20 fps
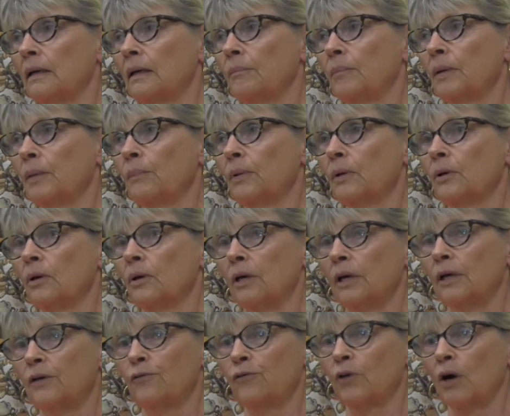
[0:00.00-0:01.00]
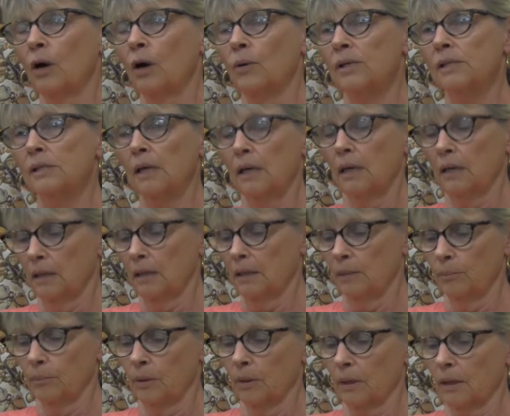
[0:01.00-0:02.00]
people are looking for, I always say, and in
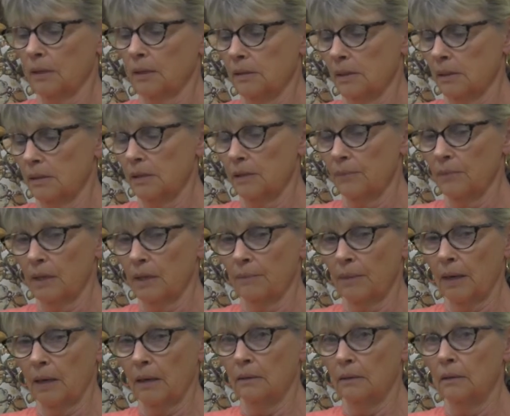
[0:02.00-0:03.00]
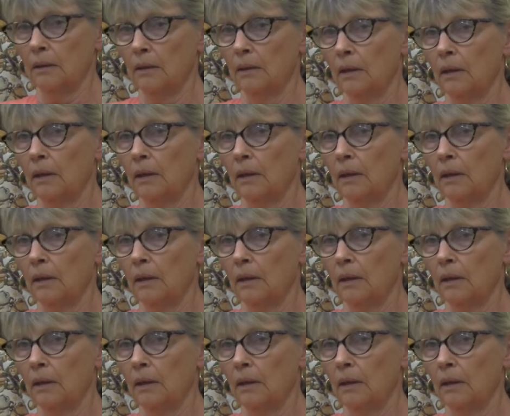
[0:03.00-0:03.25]
the book I said something about